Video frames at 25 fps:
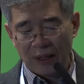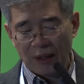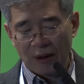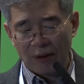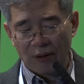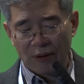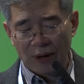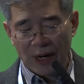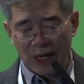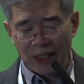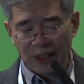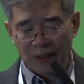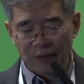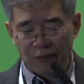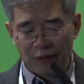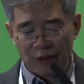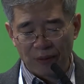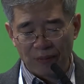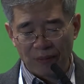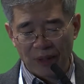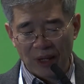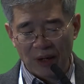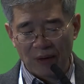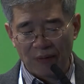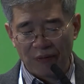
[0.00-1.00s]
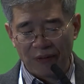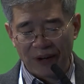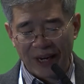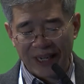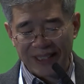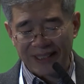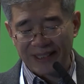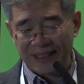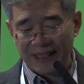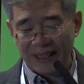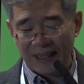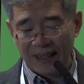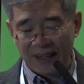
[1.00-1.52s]
arising from their
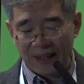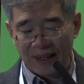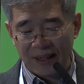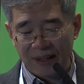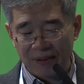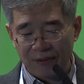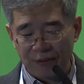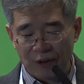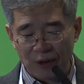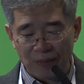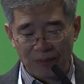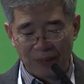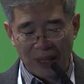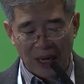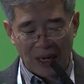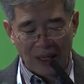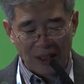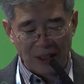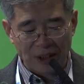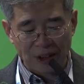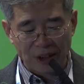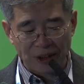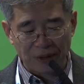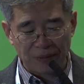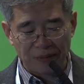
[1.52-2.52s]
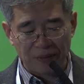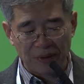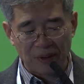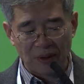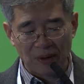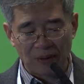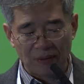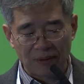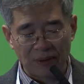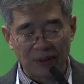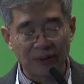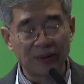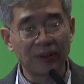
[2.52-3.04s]
fast learning from knowledge
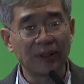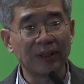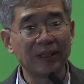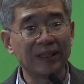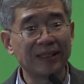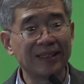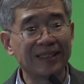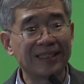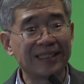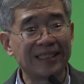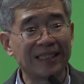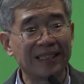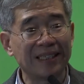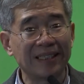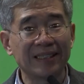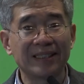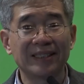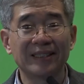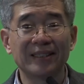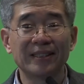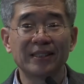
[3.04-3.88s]
spillover in cities.